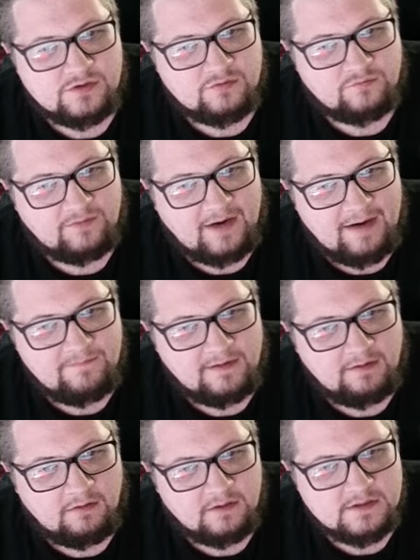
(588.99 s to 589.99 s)
survive
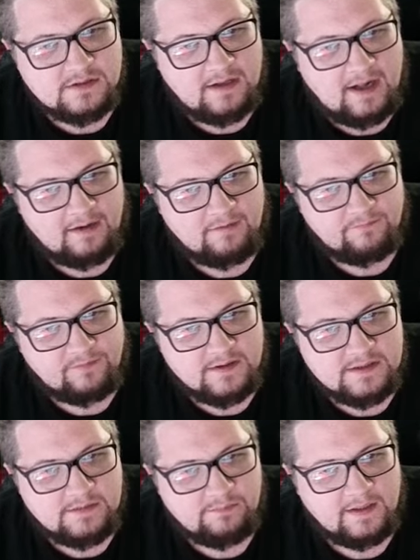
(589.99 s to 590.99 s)
the onslaught of
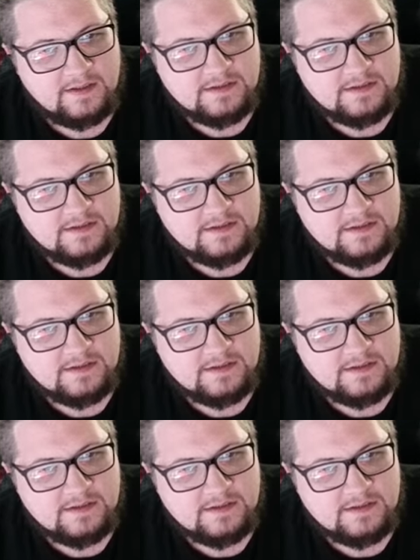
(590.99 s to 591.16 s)
Frenzy Plant.